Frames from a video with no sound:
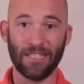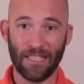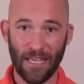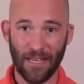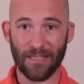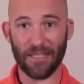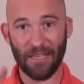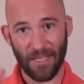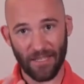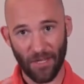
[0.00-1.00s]
Linux
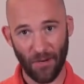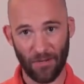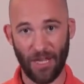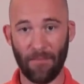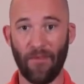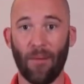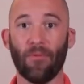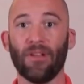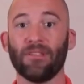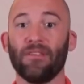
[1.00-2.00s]
is its own type of
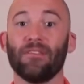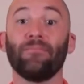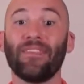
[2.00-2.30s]
operating system.